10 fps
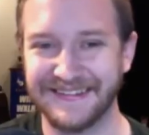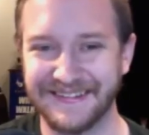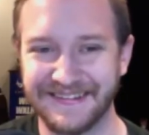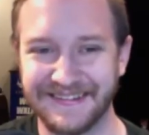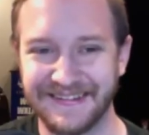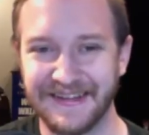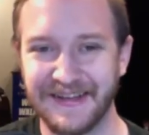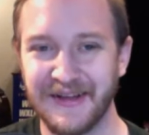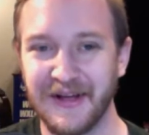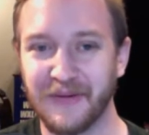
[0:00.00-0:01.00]
uh,
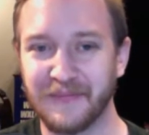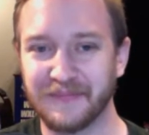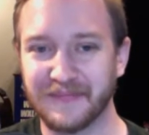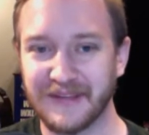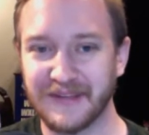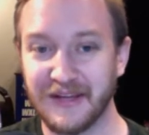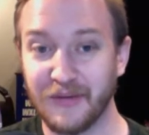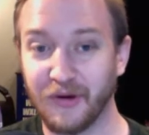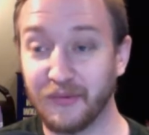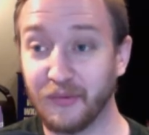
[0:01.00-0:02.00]
pedophile.
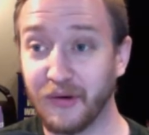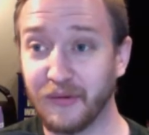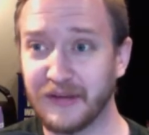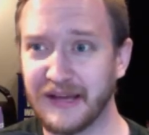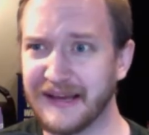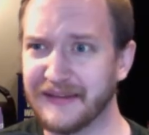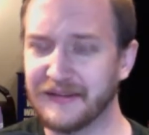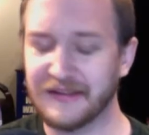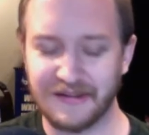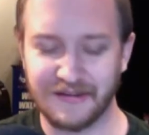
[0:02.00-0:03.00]
Well, well,
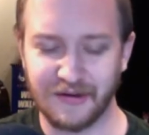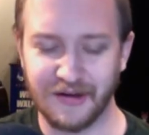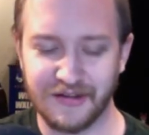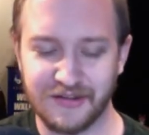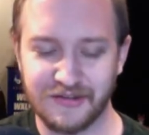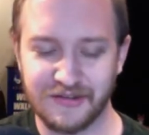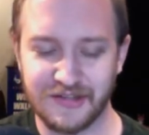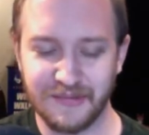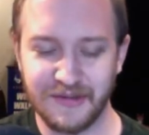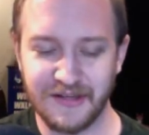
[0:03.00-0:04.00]
and uh,
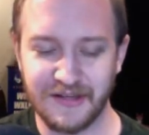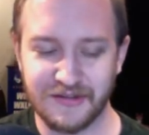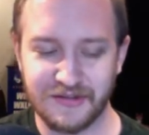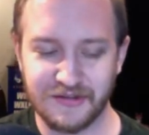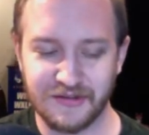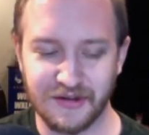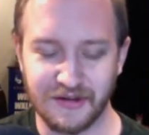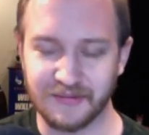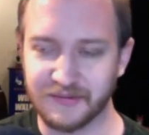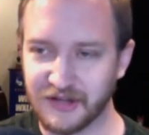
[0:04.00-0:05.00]
some of these
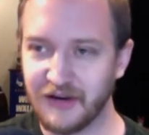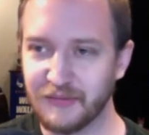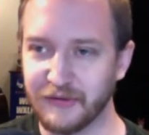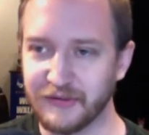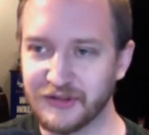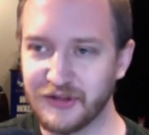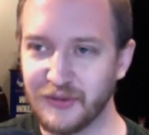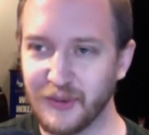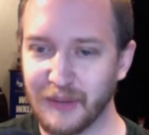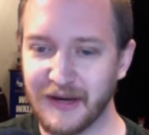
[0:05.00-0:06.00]
uh, scary movies
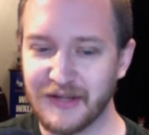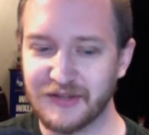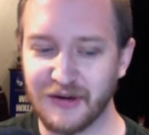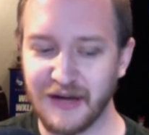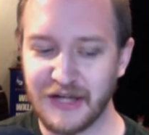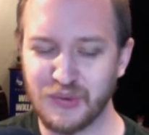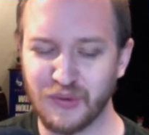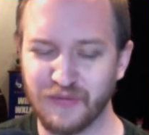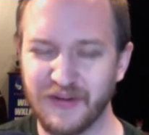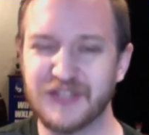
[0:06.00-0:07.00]
too are based on
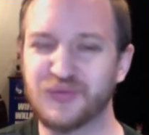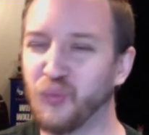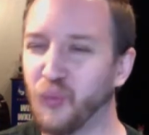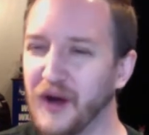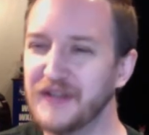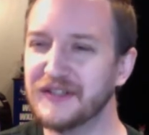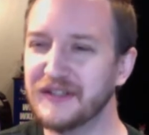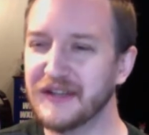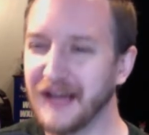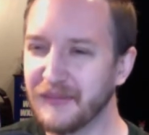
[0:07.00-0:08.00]
actual events. Wasn't
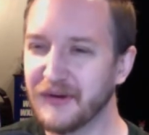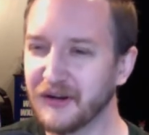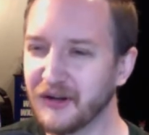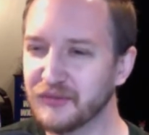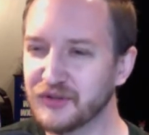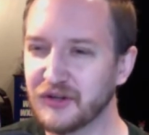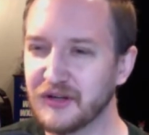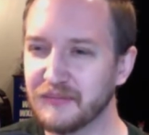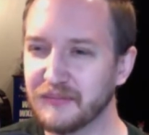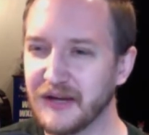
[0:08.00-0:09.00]
Nightmare on Elm
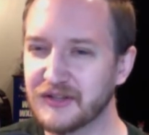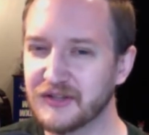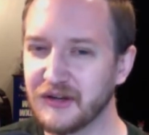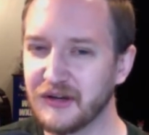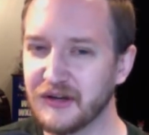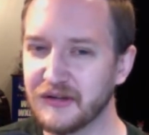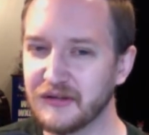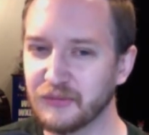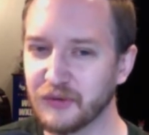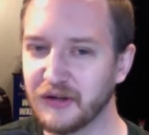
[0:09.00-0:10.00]
Street based
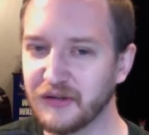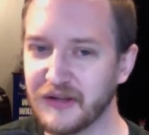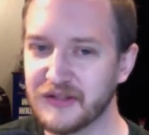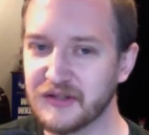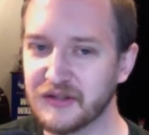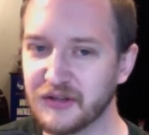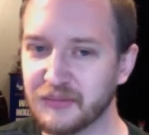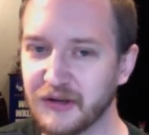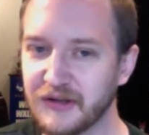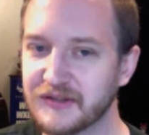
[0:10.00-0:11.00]
on real events that took
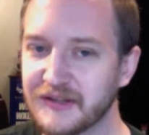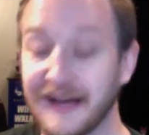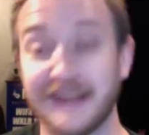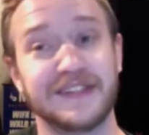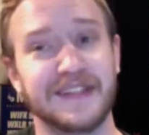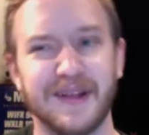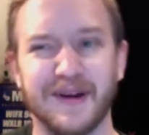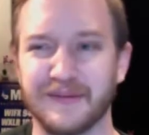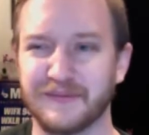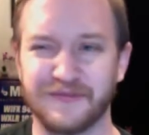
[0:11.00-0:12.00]
place? I seen yeah. that
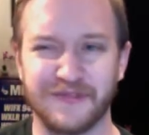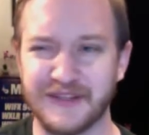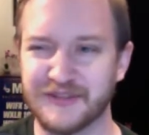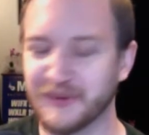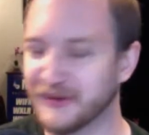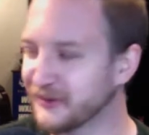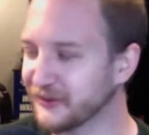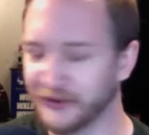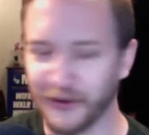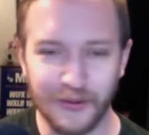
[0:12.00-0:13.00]
on Facebook or
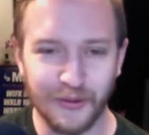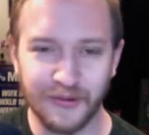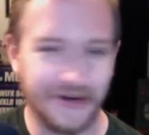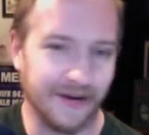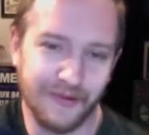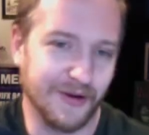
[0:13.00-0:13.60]
Google. Yeah.